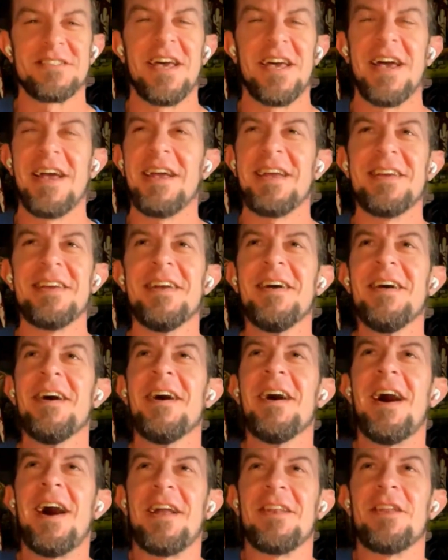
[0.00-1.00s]
say.
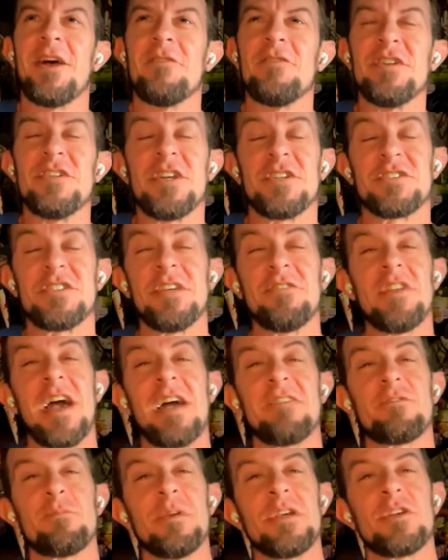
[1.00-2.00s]
I love it. Doesn't even
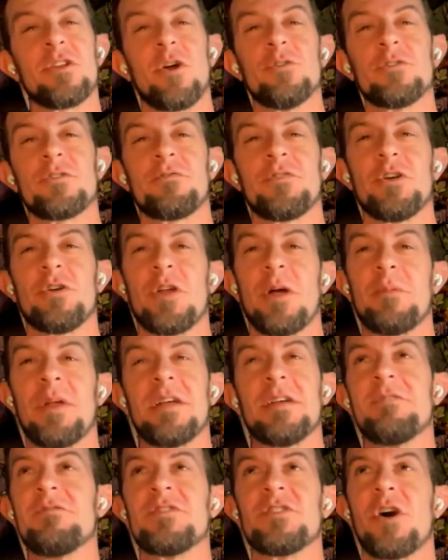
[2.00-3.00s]
have to be close field. I'm
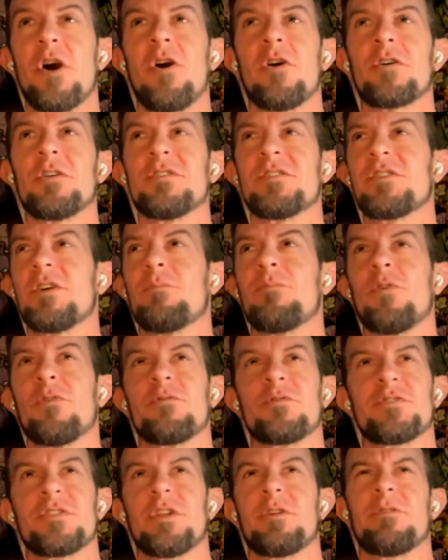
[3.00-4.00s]
not even talking
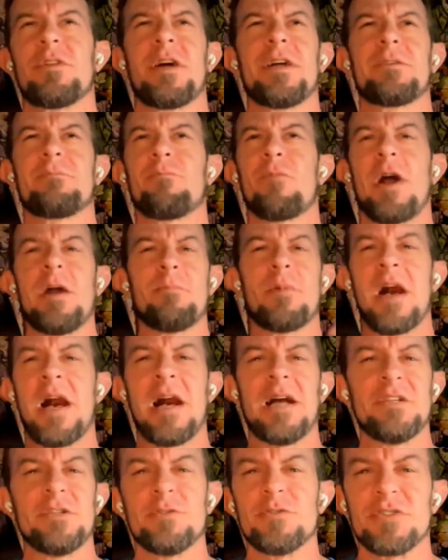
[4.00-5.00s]
subwoofers that are like right
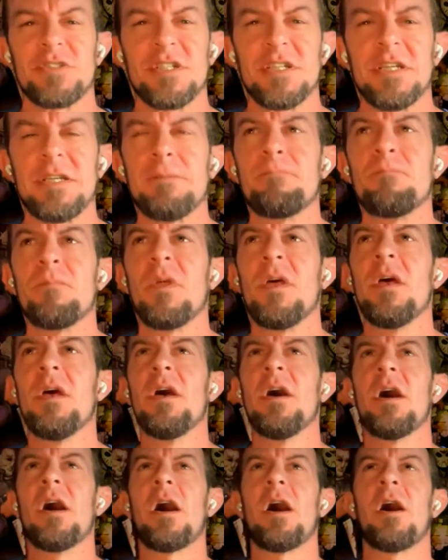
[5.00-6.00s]
behind your seat.
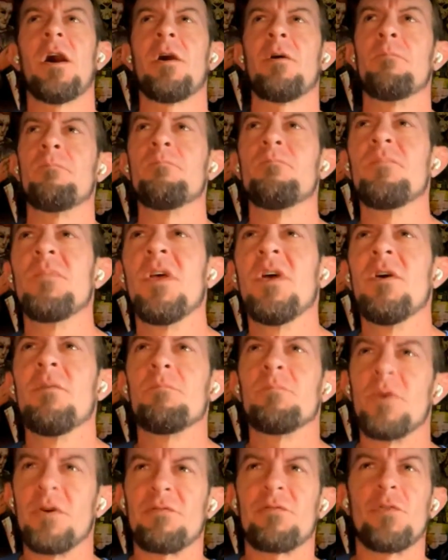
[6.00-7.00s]
Um,
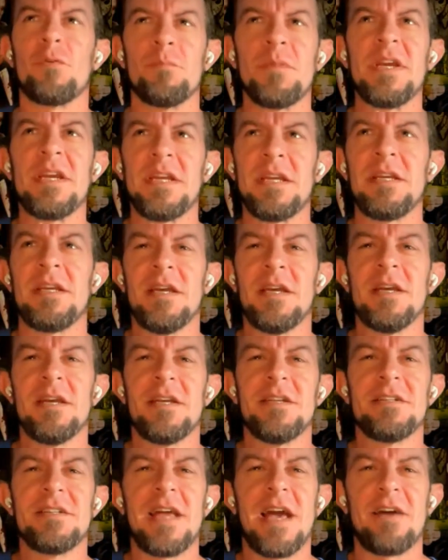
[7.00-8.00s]
but for me,
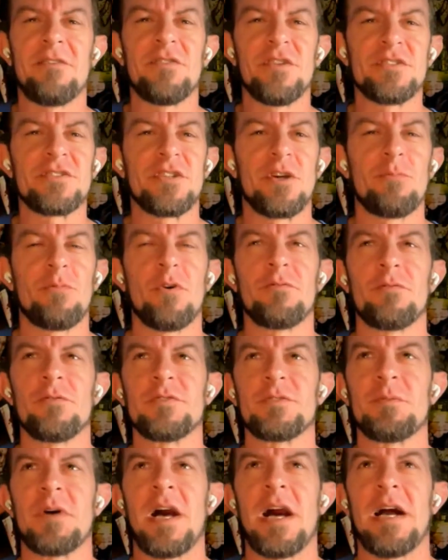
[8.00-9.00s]
having the
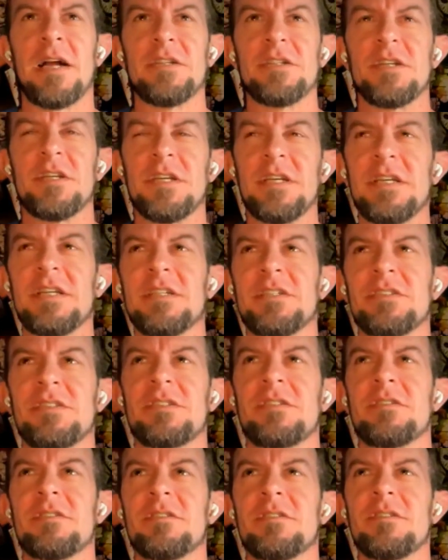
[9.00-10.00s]
subwoofers behind you
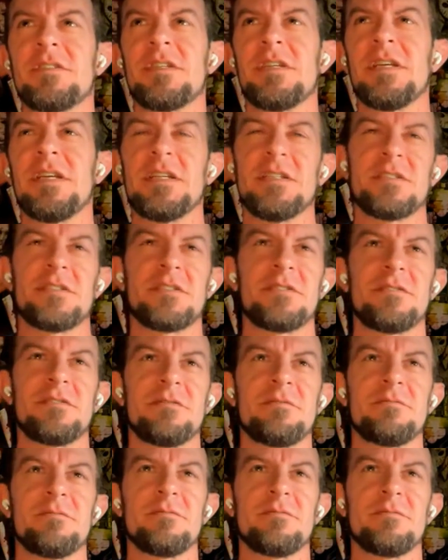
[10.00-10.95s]
is is